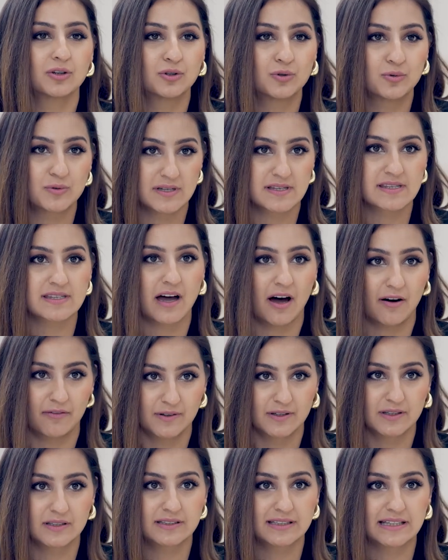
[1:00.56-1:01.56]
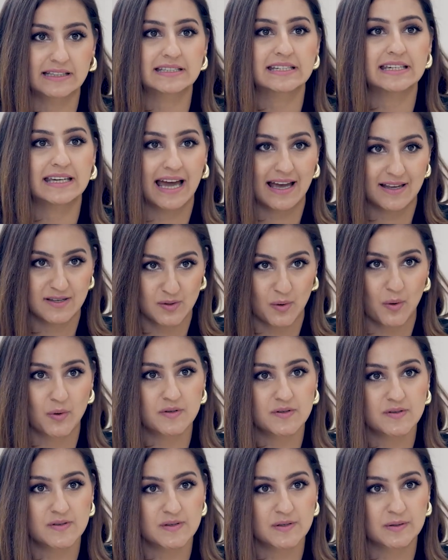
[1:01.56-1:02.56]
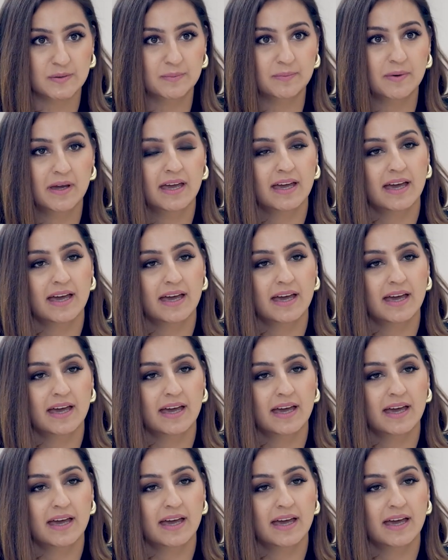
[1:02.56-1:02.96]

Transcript: you discovered that he has autism,